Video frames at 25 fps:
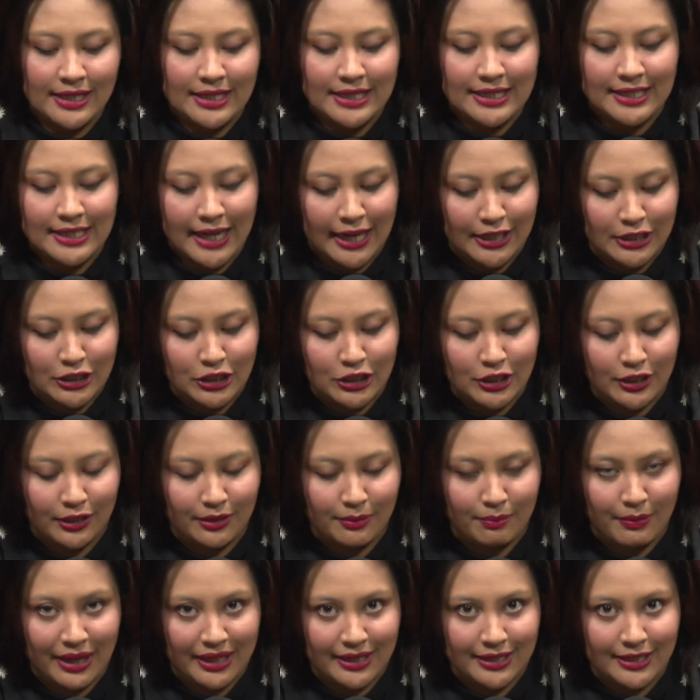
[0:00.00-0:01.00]
the
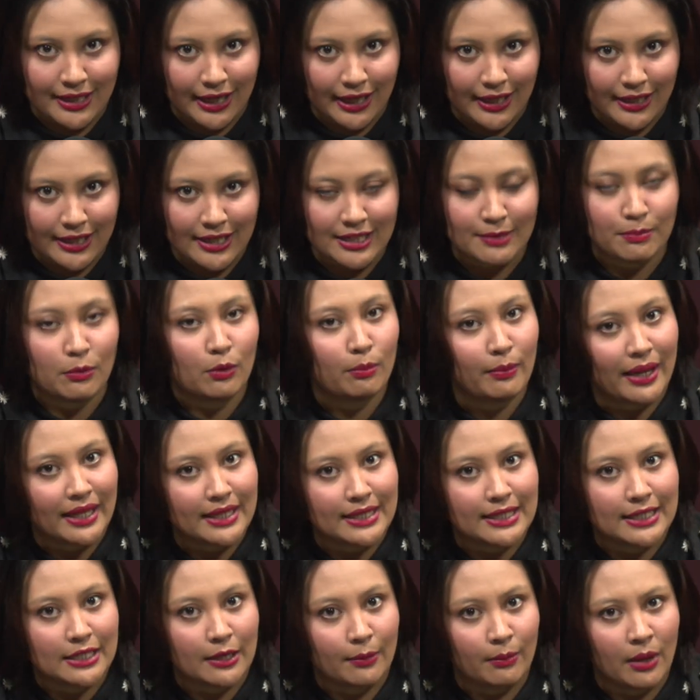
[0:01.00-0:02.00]
attention maintain its
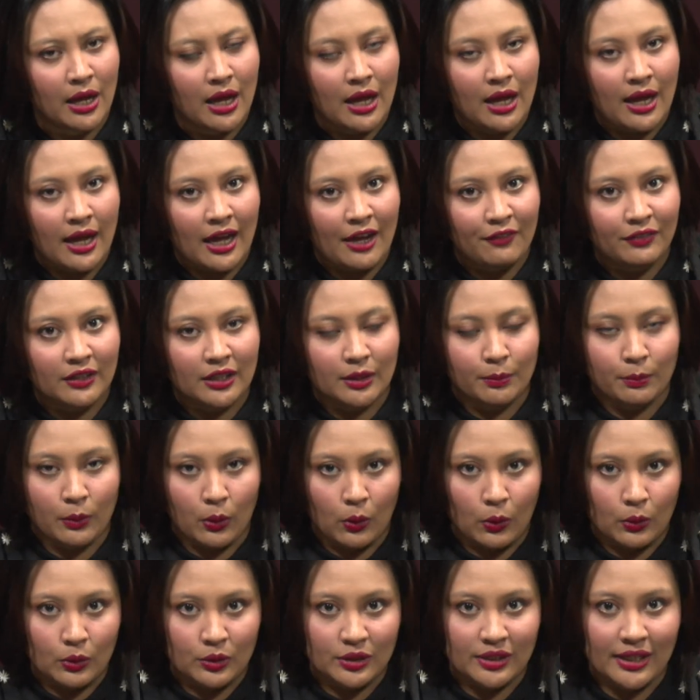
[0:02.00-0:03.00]
momentum after the
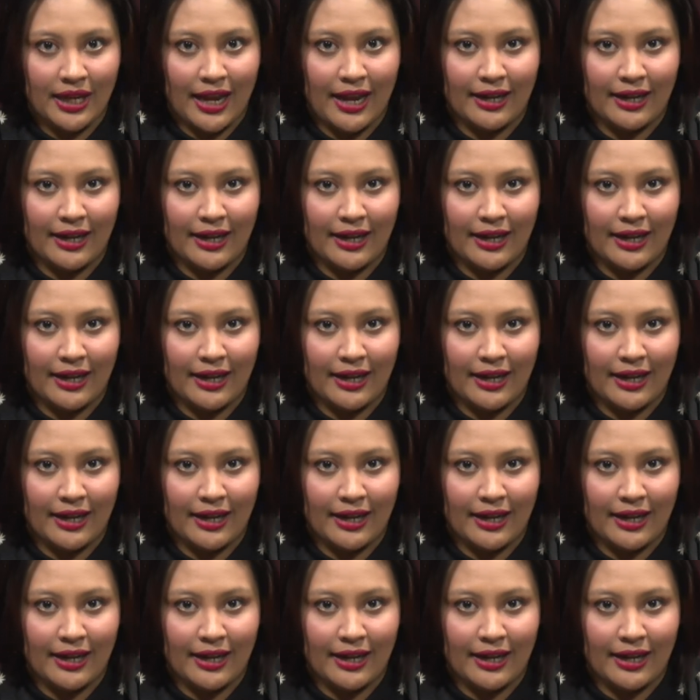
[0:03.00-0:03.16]
polls,